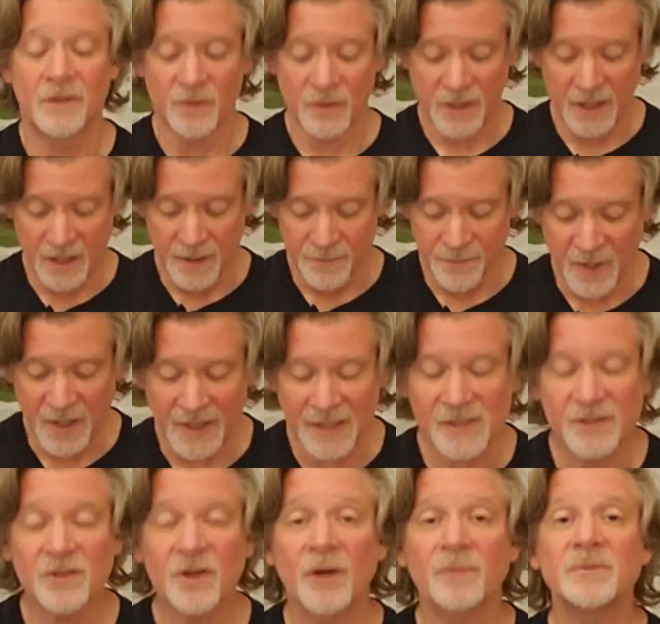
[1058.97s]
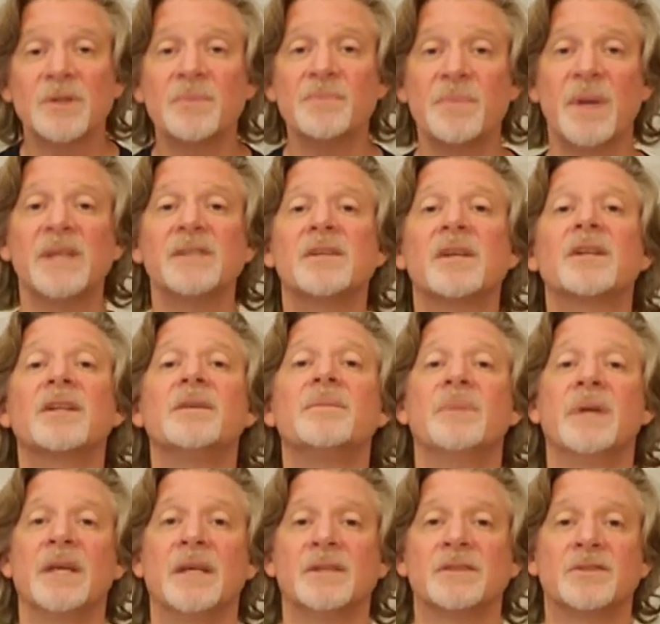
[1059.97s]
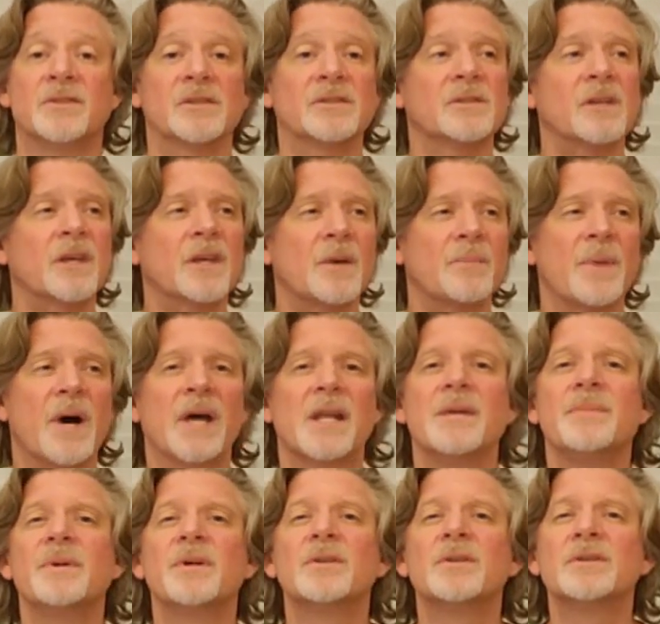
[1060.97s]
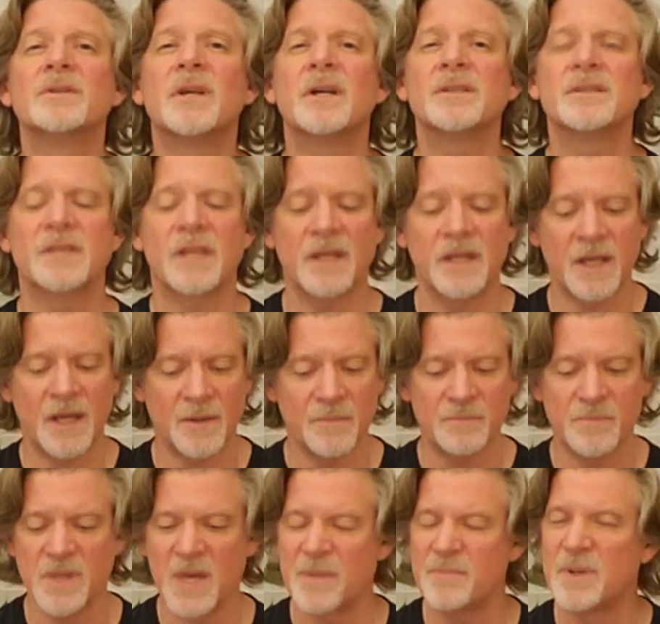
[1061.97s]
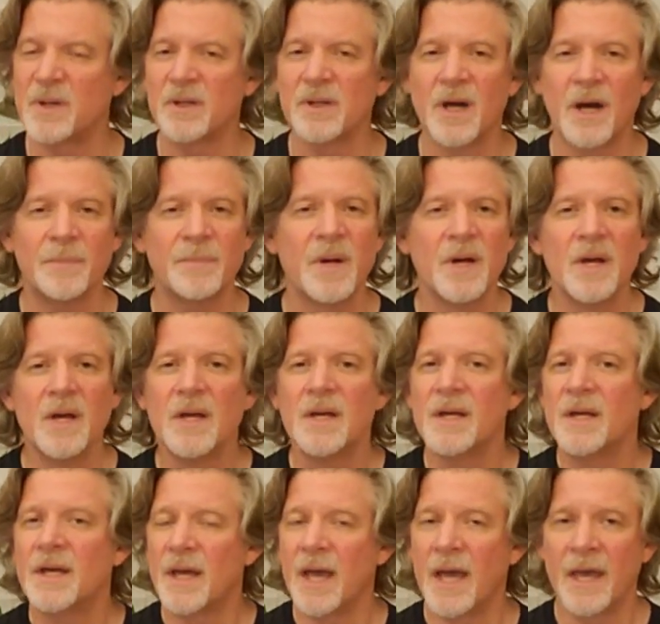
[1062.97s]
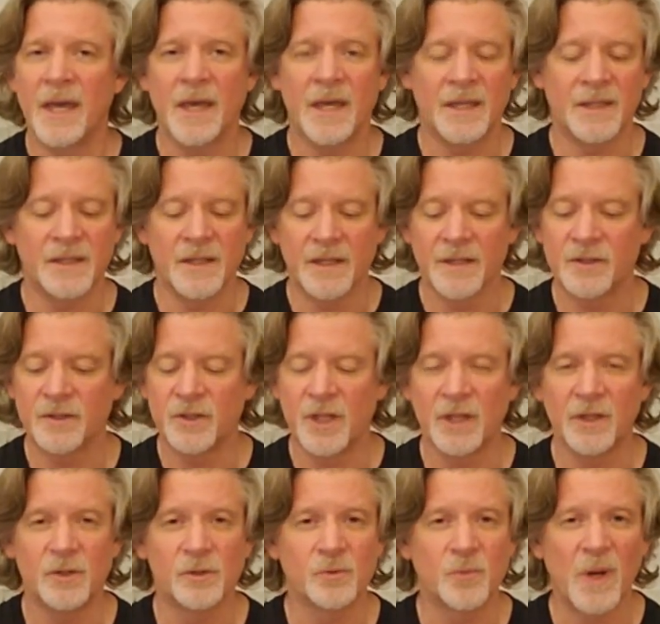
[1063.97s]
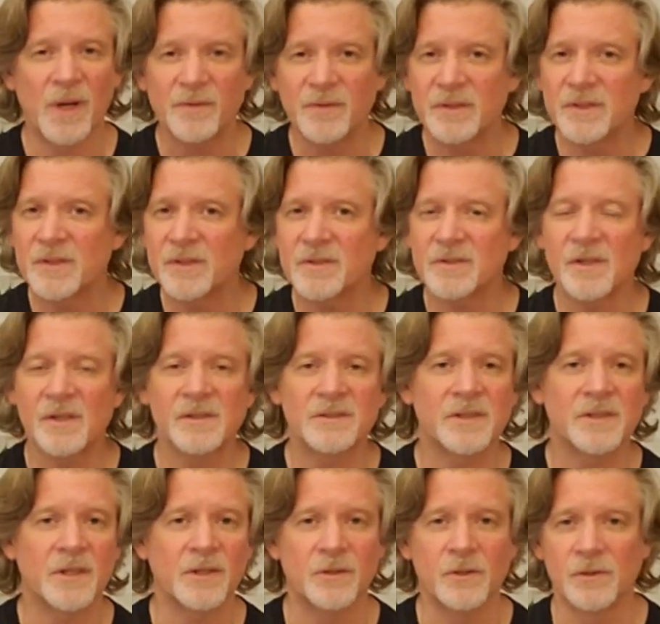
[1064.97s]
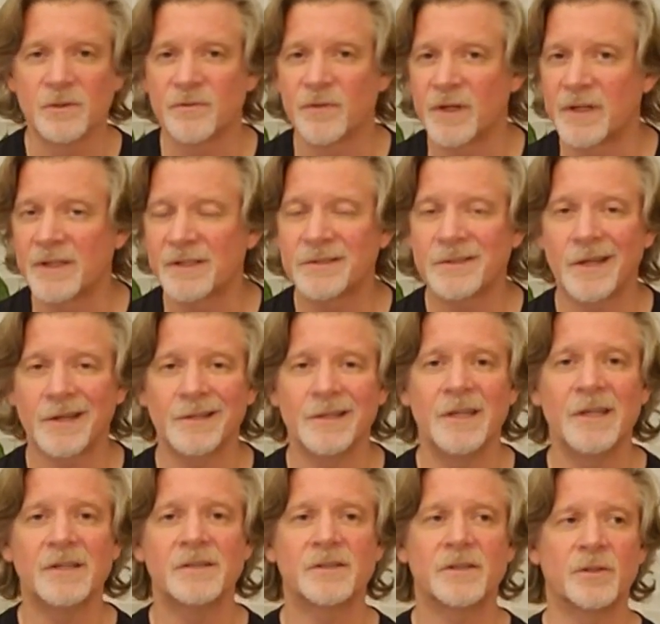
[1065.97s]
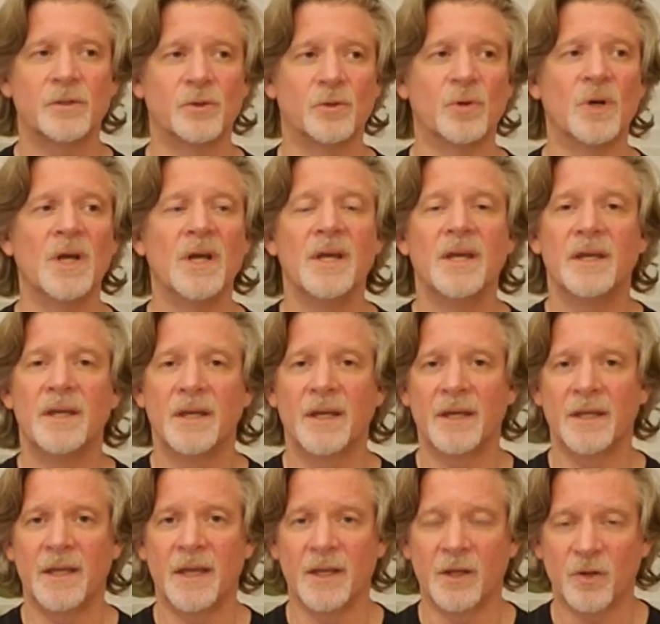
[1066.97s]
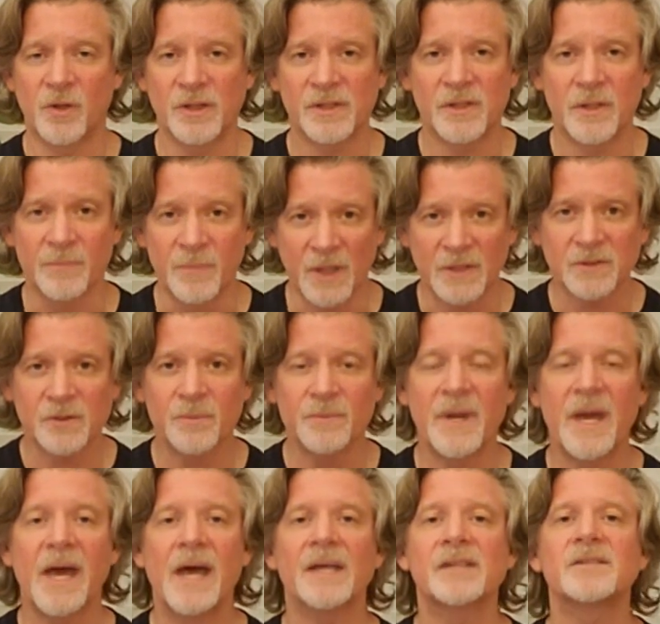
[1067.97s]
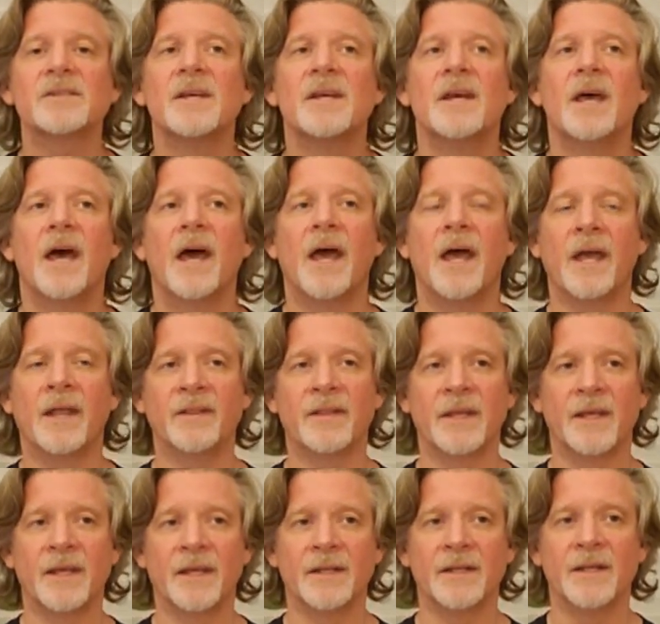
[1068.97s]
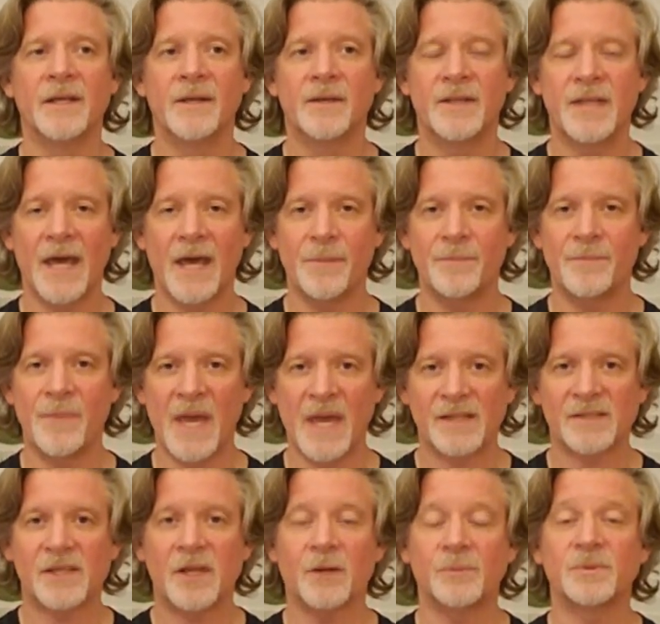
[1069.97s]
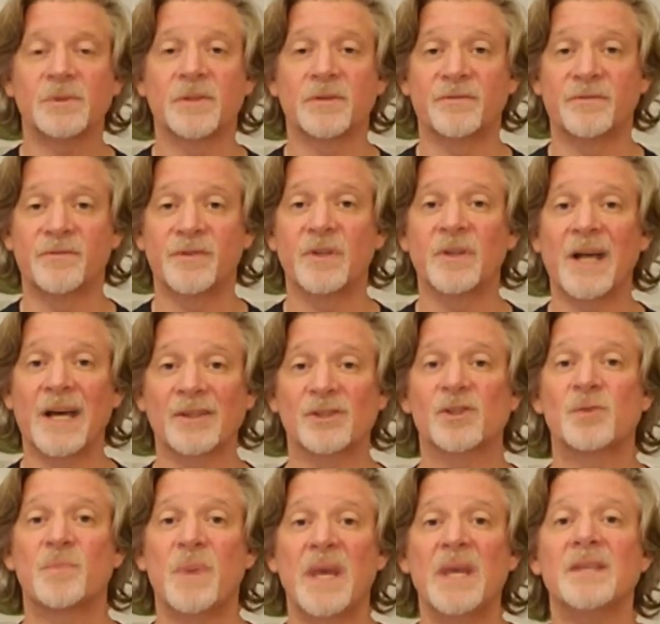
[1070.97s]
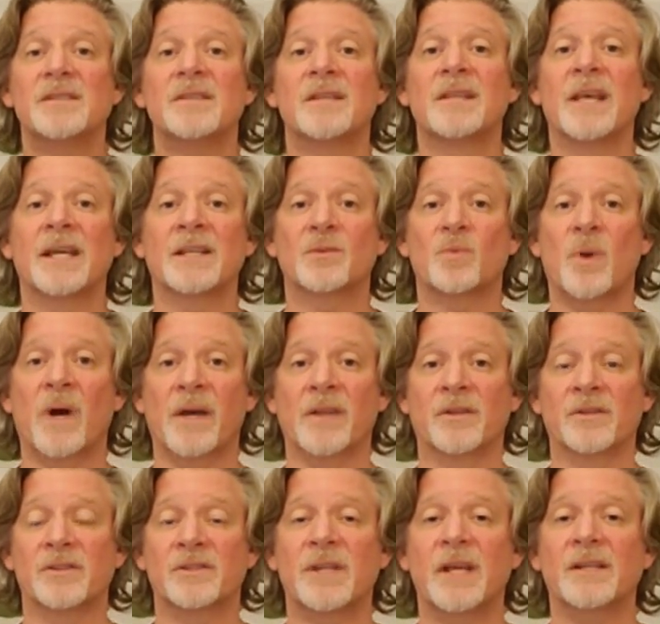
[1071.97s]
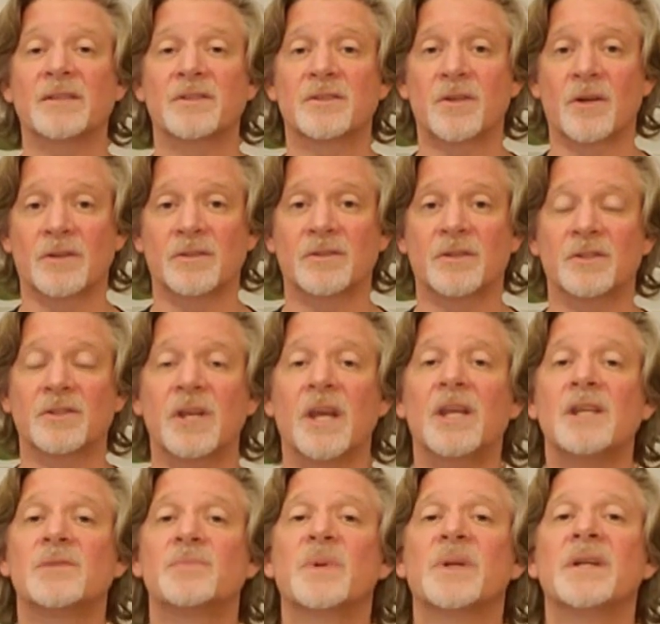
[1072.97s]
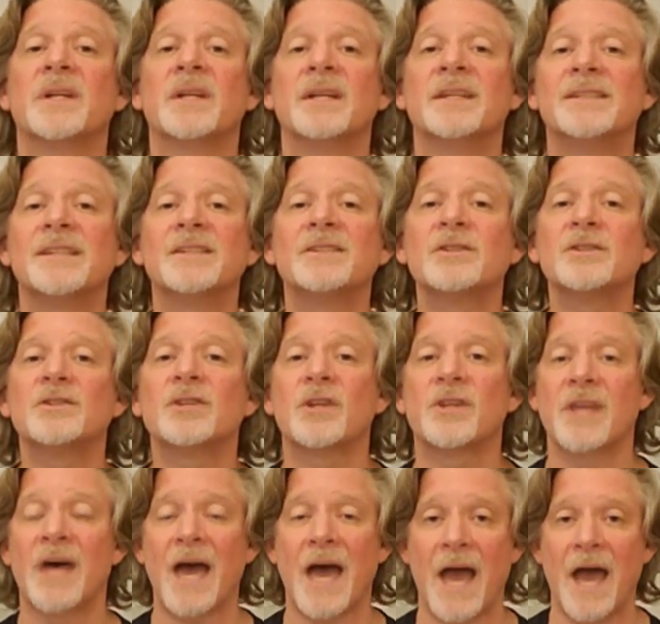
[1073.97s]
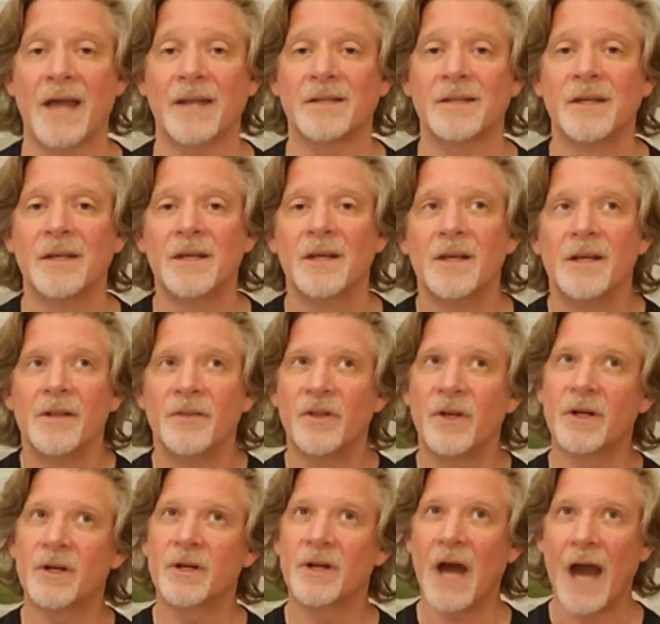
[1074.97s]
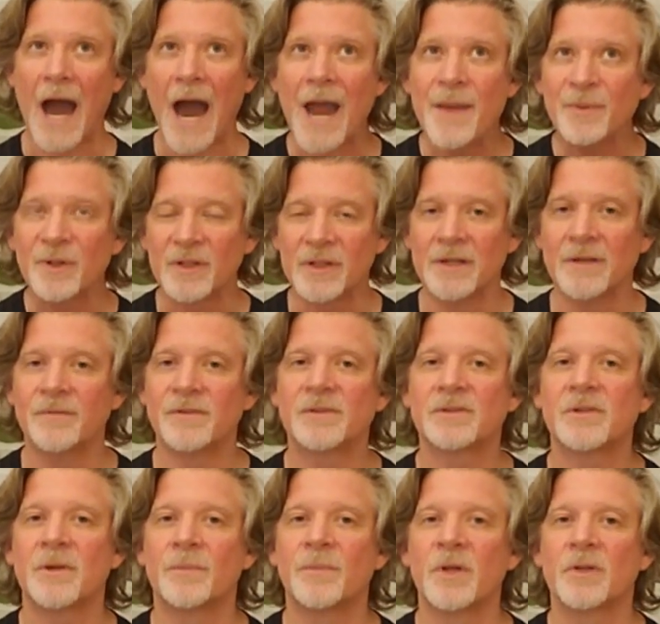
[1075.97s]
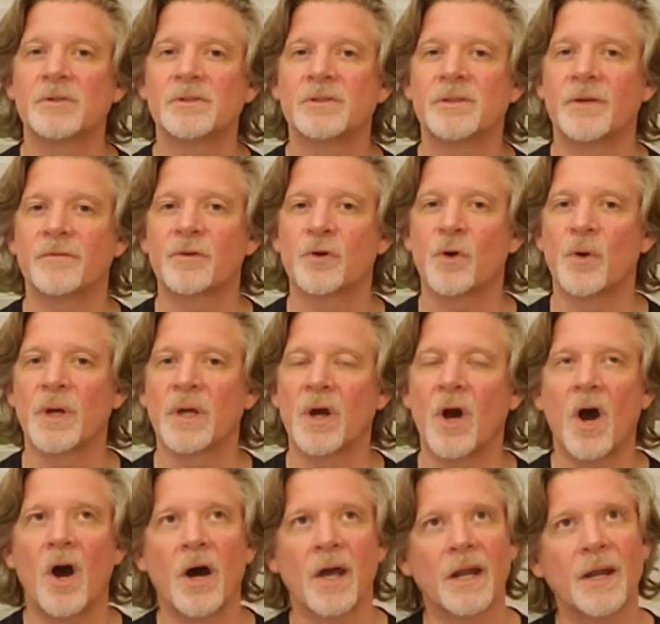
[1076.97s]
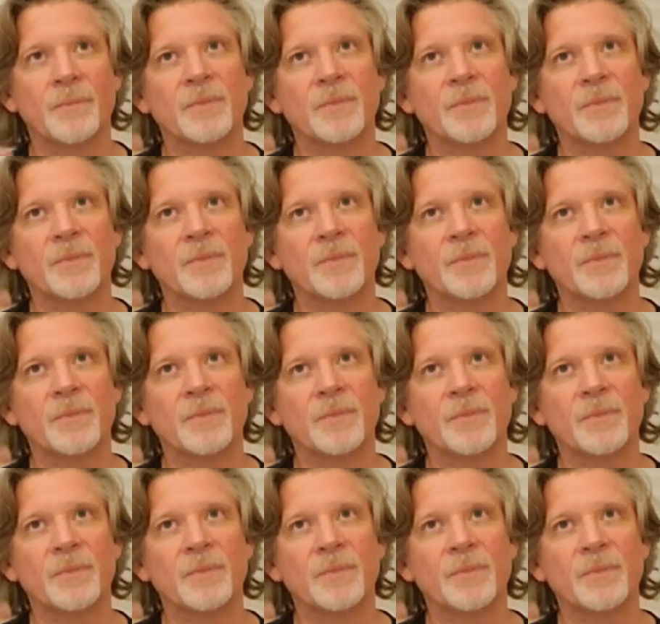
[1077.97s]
Okay. Body sculpting basically means just like a bodybuilder does, they build up and they use weight resistance. They use various techniques to increase in muscle mass. And then that mass helps to fill out space. And that's why their stance starts to change. But in addition to that, there, I believe, is some other stuff going on.